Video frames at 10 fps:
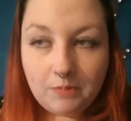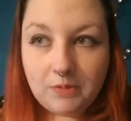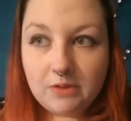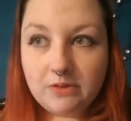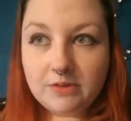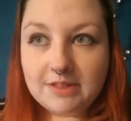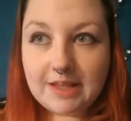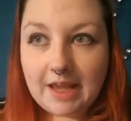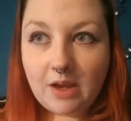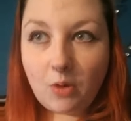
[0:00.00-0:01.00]
you
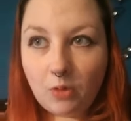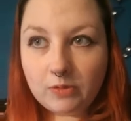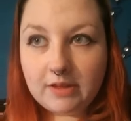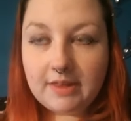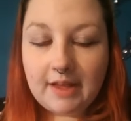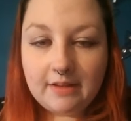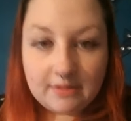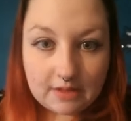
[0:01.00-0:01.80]
say all the things that